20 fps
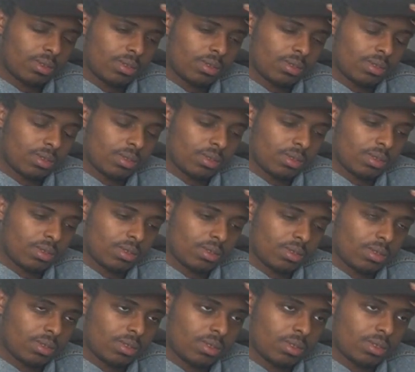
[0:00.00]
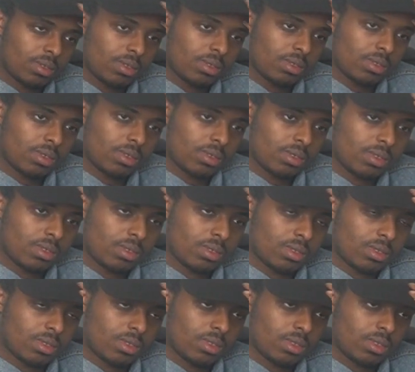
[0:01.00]

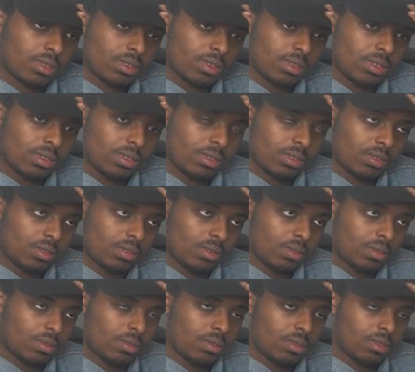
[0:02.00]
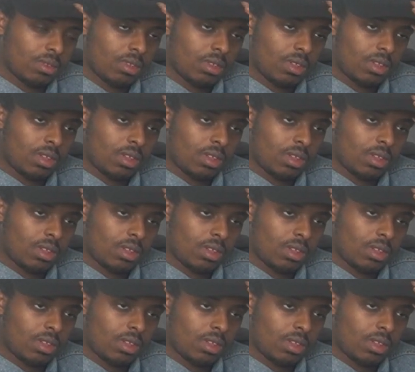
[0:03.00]
No words are spoken by the person on screen.